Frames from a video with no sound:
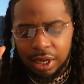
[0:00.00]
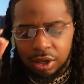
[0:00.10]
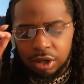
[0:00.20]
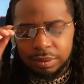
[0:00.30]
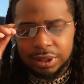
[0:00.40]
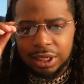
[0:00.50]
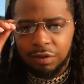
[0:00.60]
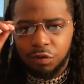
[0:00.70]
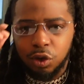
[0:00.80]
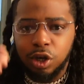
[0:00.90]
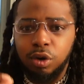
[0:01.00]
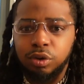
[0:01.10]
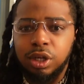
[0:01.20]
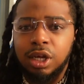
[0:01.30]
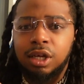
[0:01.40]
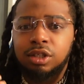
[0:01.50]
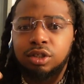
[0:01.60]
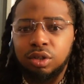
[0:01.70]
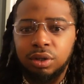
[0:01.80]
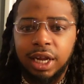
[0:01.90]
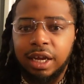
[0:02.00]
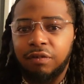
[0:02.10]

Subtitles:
You know what I'm saying? If you go to, like,